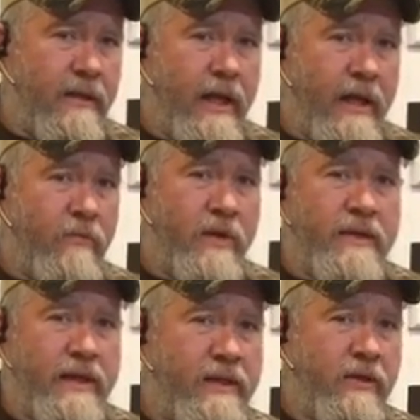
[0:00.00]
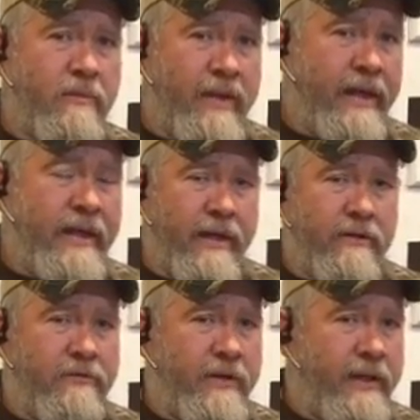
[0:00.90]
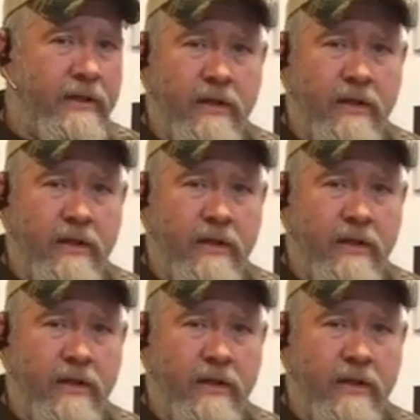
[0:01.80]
and what they do to make counterfeit?